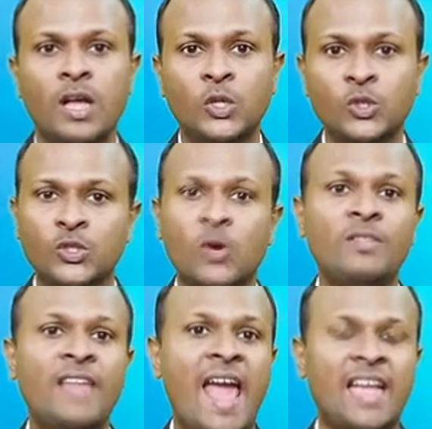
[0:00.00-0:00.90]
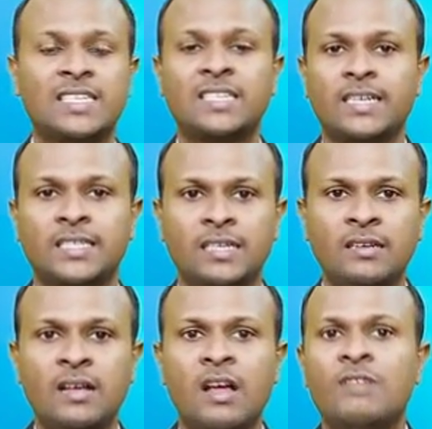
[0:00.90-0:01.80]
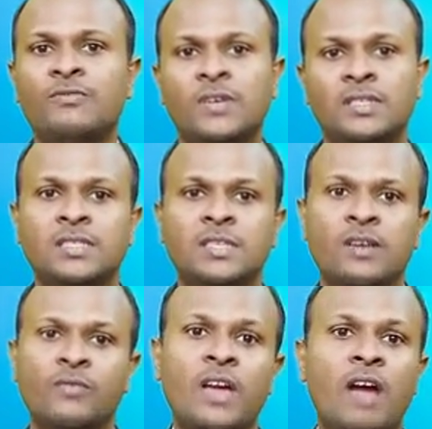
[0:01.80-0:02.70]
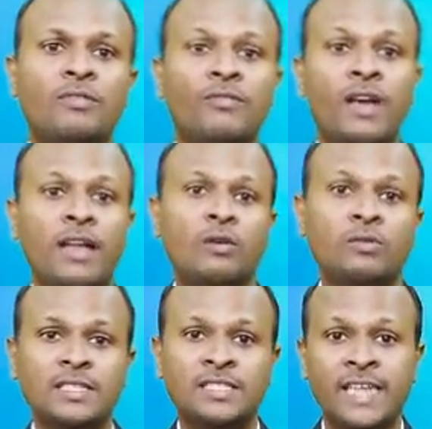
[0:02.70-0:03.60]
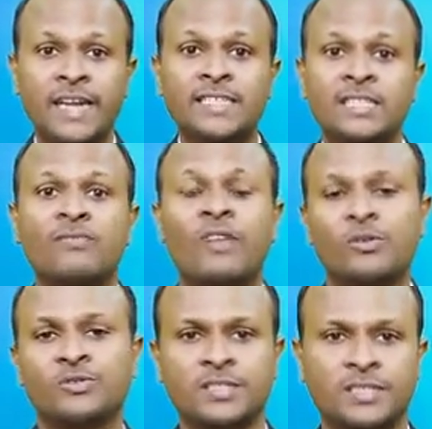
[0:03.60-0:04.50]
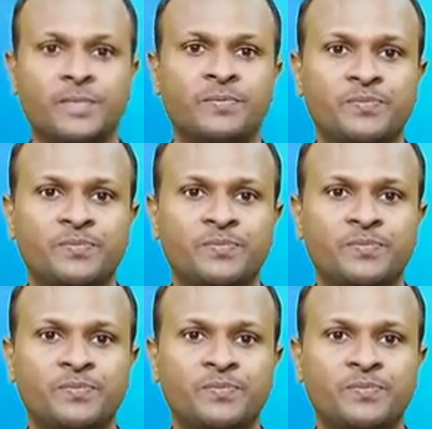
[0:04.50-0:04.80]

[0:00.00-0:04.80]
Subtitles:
To solve the acceleration, first we have to find out the change in velocity.